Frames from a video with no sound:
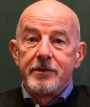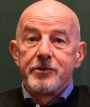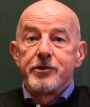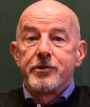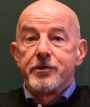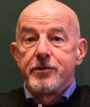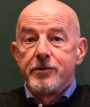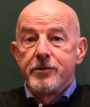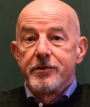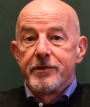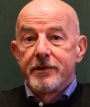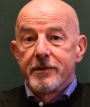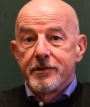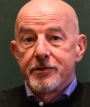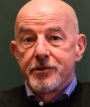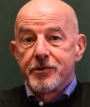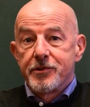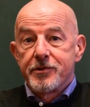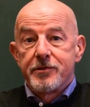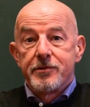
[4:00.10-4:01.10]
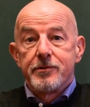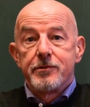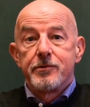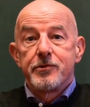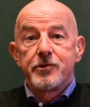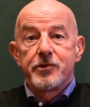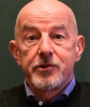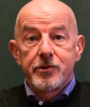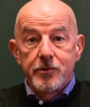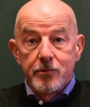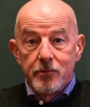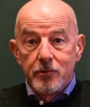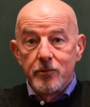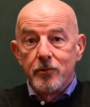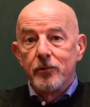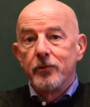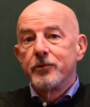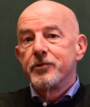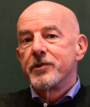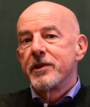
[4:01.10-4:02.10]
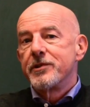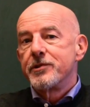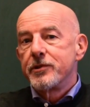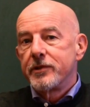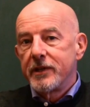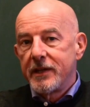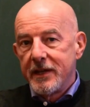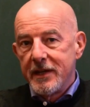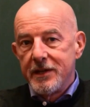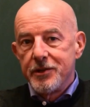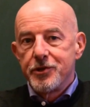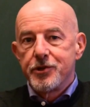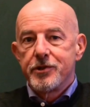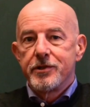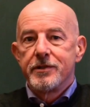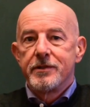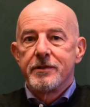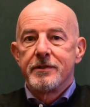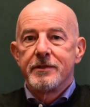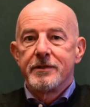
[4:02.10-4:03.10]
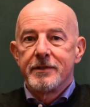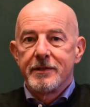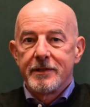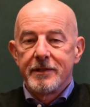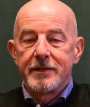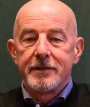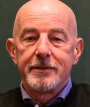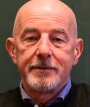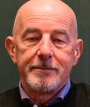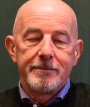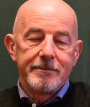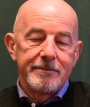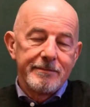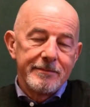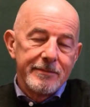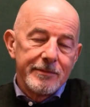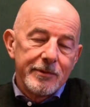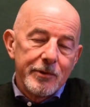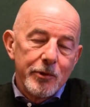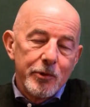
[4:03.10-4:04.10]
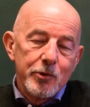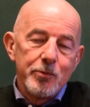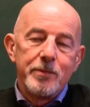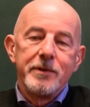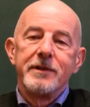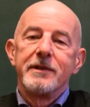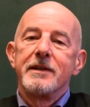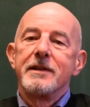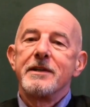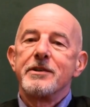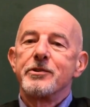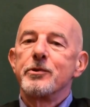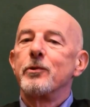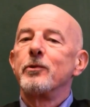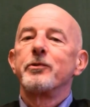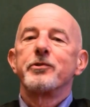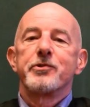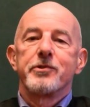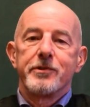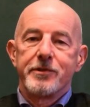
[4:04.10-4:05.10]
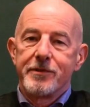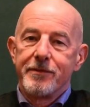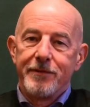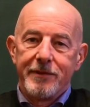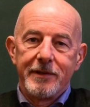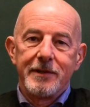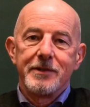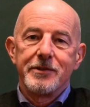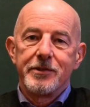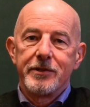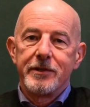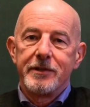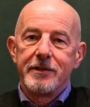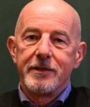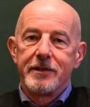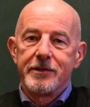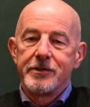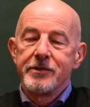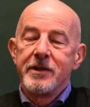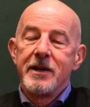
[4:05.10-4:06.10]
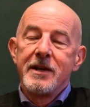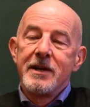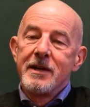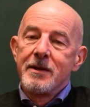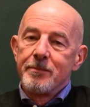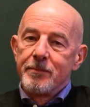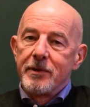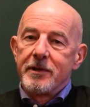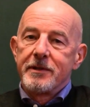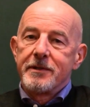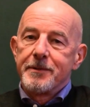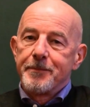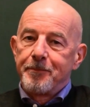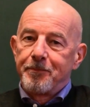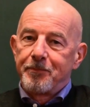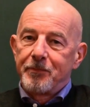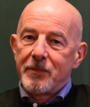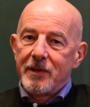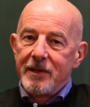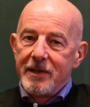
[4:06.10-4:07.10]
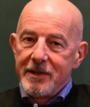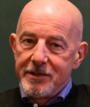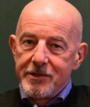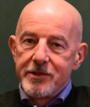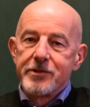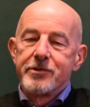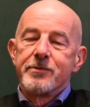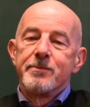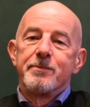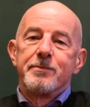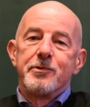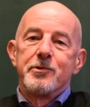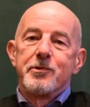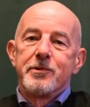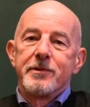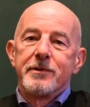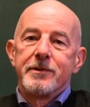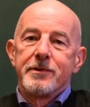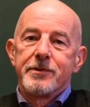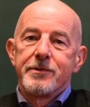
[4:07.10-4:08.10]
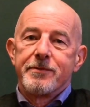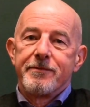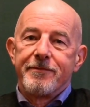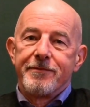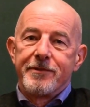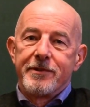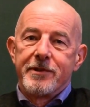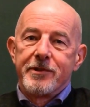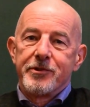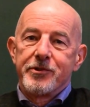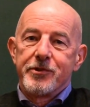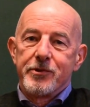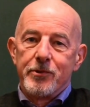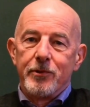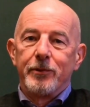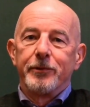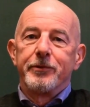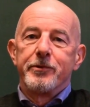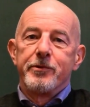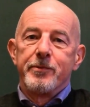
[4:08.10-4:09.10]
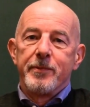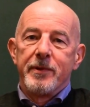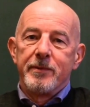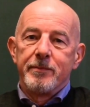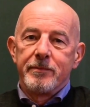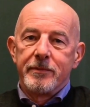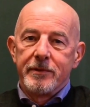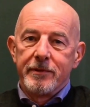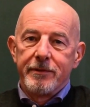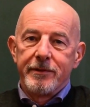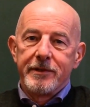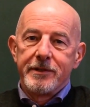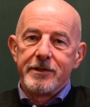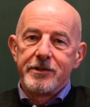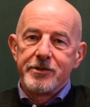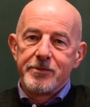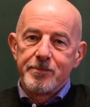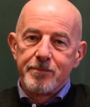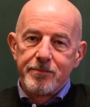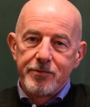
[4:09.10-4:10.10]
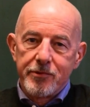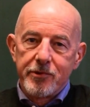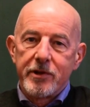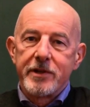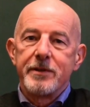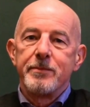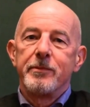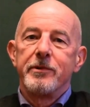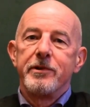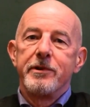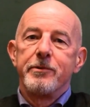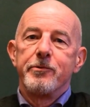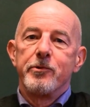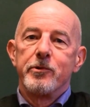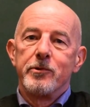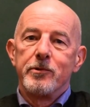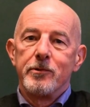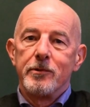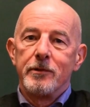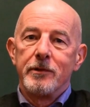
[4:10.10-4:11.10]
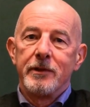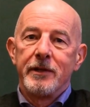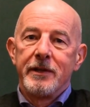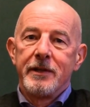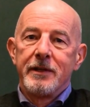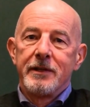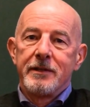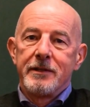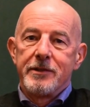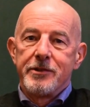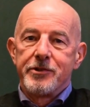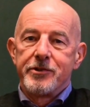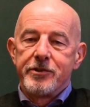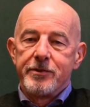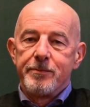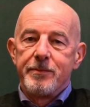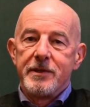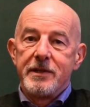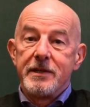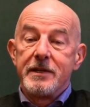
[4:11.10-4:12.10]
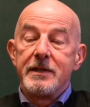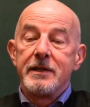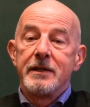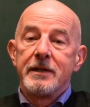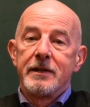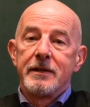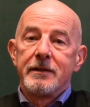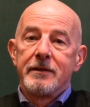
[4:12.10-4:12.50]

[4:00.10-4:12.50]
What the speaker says: Institute does to schools, education, open days, all sorts of things that it does. But it is important for us all to remember that its primary role is to be